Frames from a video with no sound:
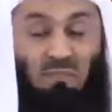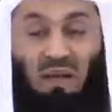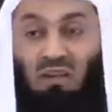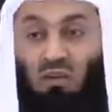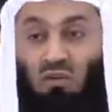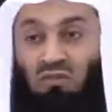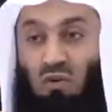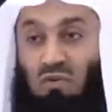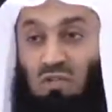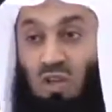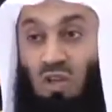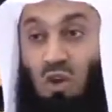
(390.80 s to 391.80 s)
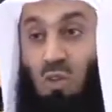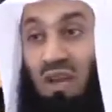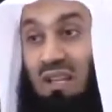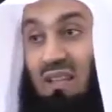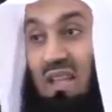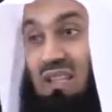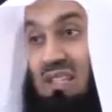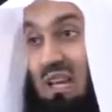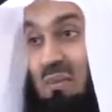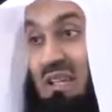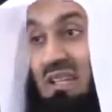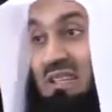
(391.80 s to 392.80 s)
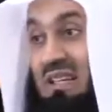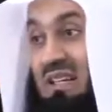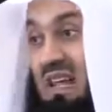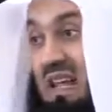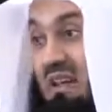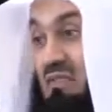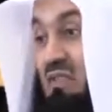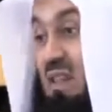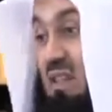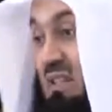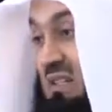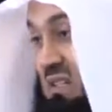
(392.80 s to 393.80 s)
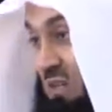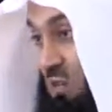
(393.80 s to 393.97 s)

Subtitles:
and microphones. Well, at that time they didn't have vehicles